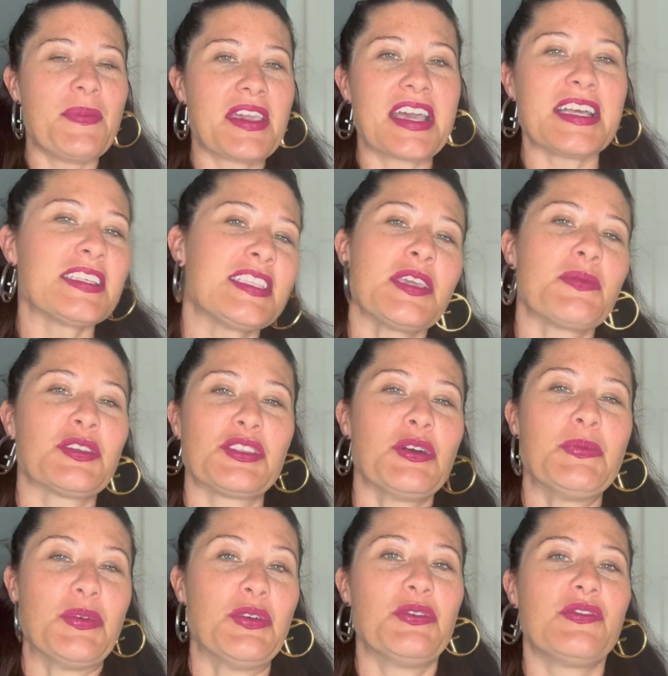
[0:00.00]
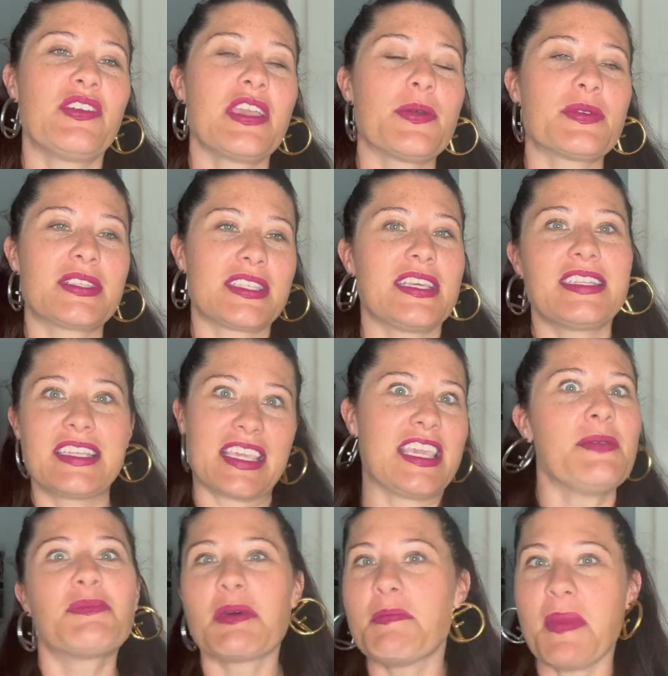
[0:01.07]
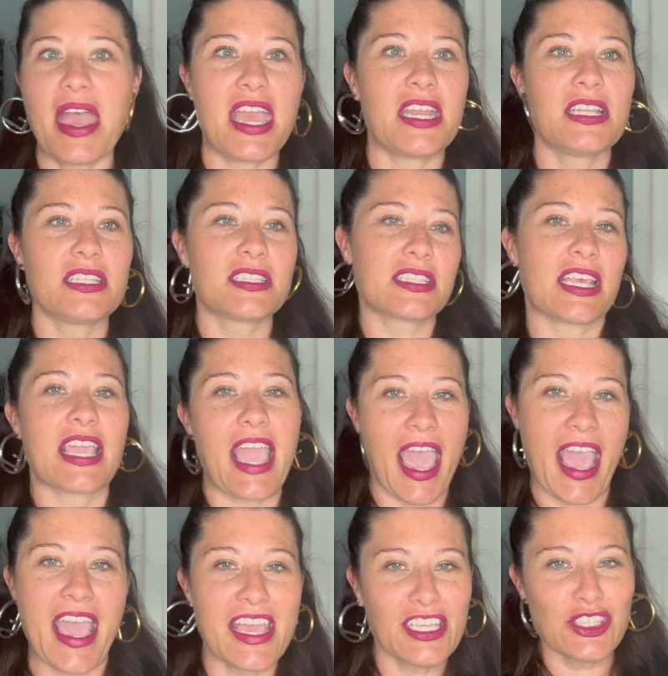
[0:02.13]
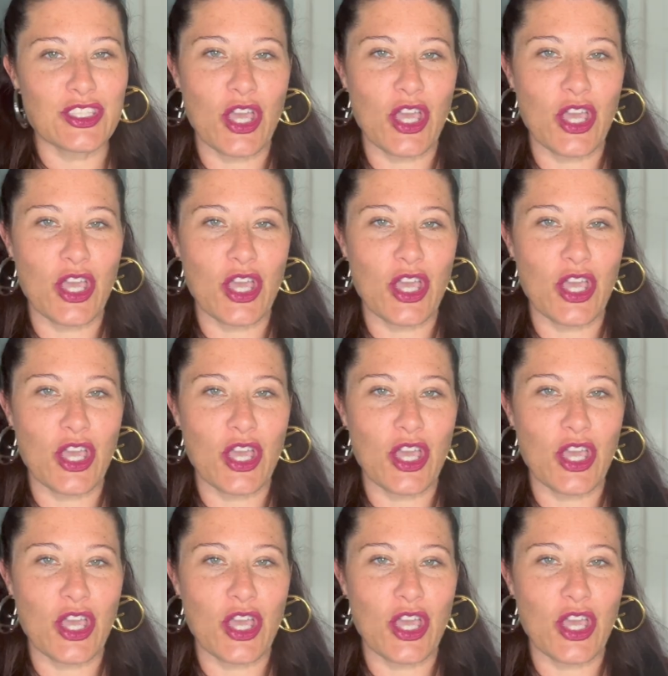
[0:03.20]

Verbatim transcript: because they were so poofy, it was said to keep the men's like hands